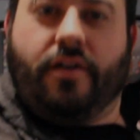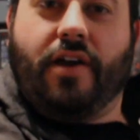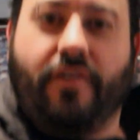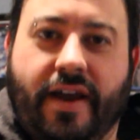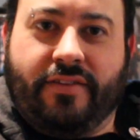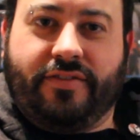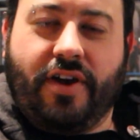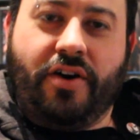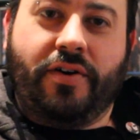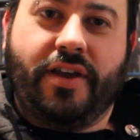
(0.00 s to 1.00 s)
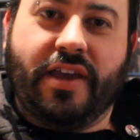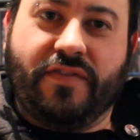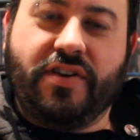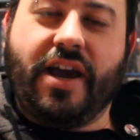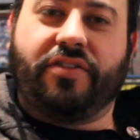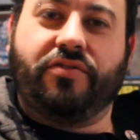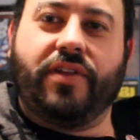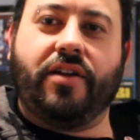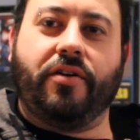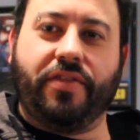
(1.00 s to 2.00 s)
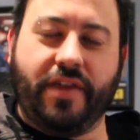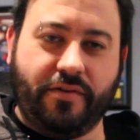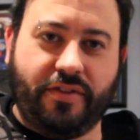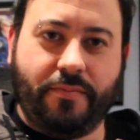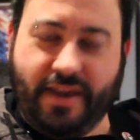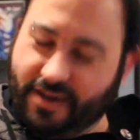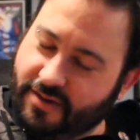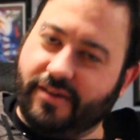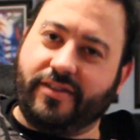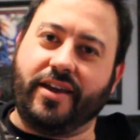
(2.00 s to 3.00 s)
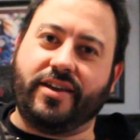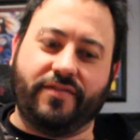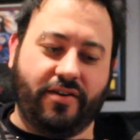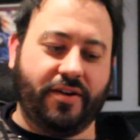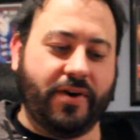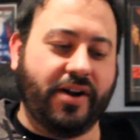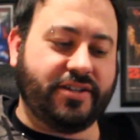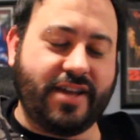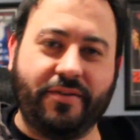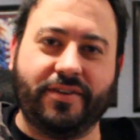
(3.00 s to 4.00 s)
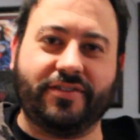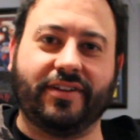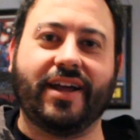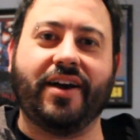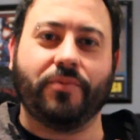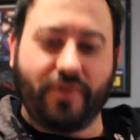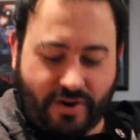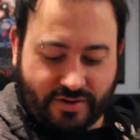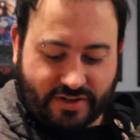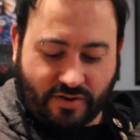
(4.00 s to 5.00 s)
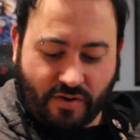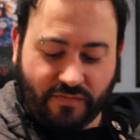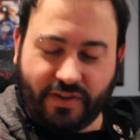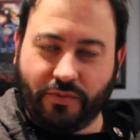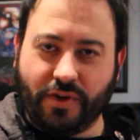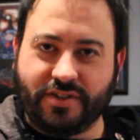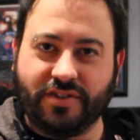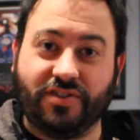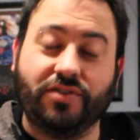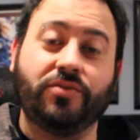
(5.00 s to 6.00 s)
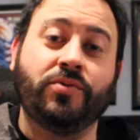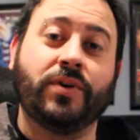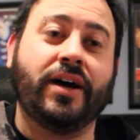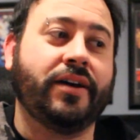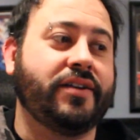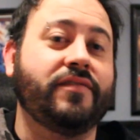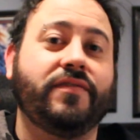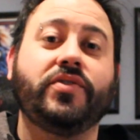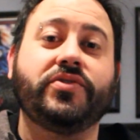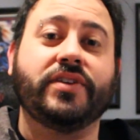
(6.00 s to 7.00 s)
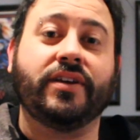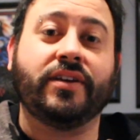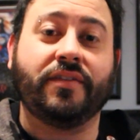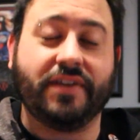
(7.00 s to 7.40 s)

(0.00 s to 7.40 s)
Alright, so if you got through that whole thing with me, thank you very much. That was a lot of words, and hopefully it wasn't too confusing.